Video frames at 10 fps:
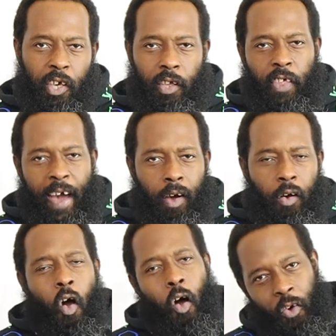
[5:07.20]
kit
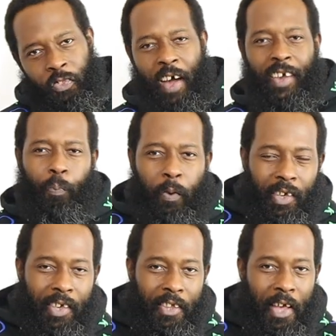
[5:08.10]
that on nice
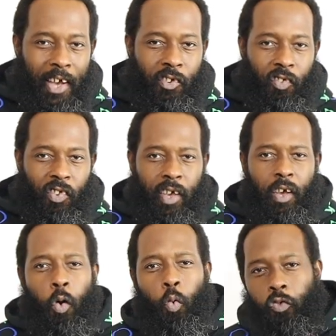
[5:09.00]
bit of kit that I should
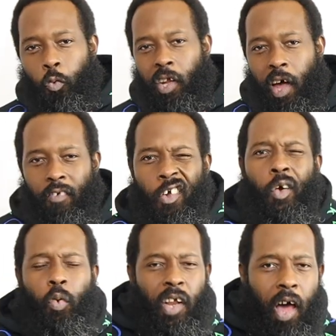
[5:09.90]
say. What do we love?
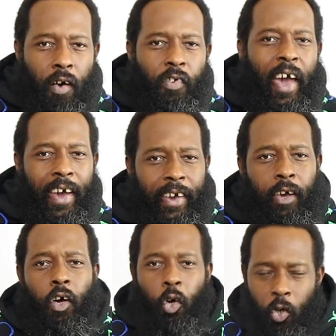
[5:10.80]
We love
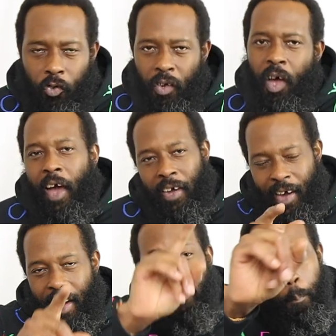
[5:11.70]
a hood.
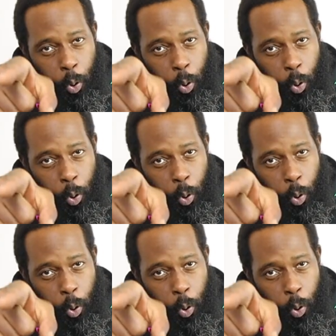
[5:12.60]
Again,